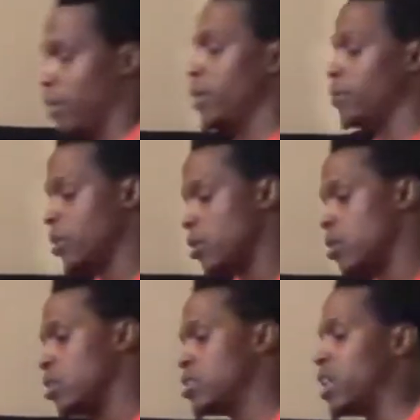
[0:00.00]
right?
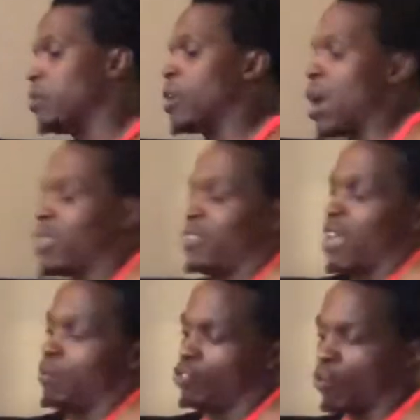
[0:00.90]
Same
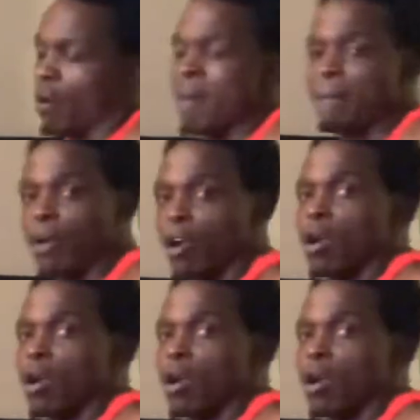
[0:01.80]
concept. So remember,